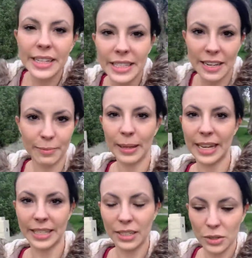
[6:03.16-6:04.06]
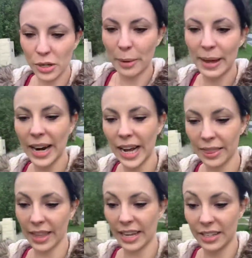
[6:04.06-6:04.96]
safe place to talk about hard
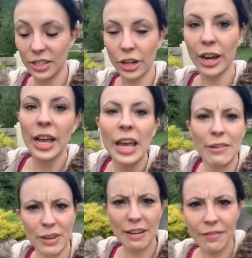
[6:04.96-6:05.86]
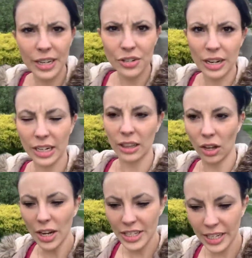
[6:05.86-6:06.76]
things. So if you get frustrated a
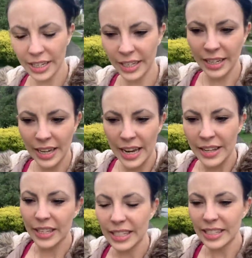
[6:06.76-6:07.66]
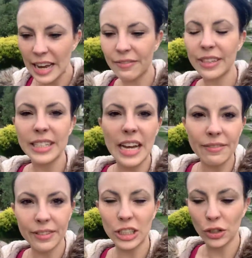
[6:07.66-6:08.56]
lot, then definitely,
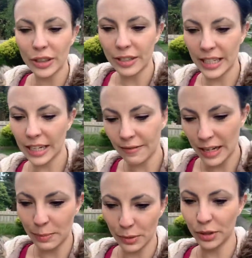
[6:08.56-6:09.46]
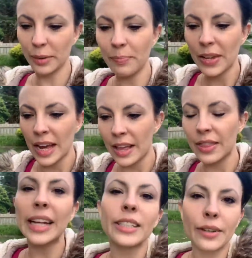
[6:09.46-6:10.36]
definitely join the Stick It Facebook group.
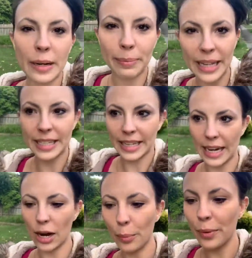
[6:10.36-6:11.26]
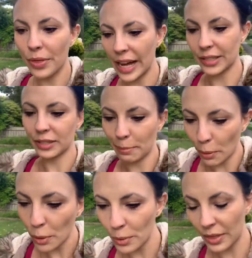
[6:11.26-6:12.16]
That's a great place to get help with that and
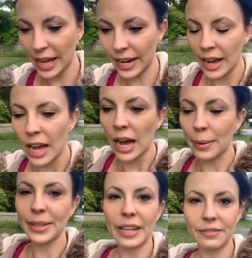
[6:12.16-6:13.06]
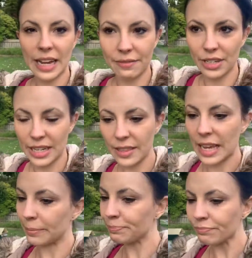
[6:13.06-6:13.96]
support with that. I would love to have you in
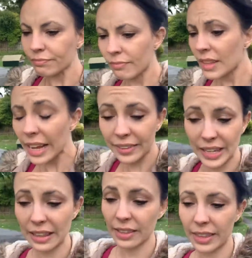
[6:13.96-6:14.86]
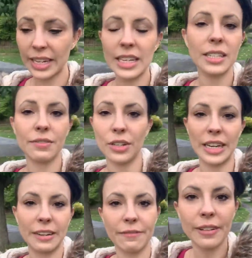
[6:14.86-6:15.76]
there. And the other thing is, if you're
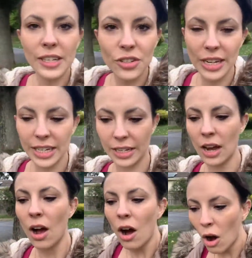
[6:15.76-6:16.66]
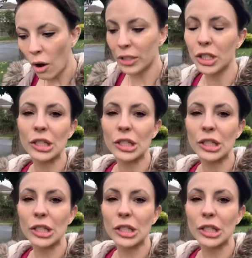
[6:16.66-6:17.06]
getting frustrated on your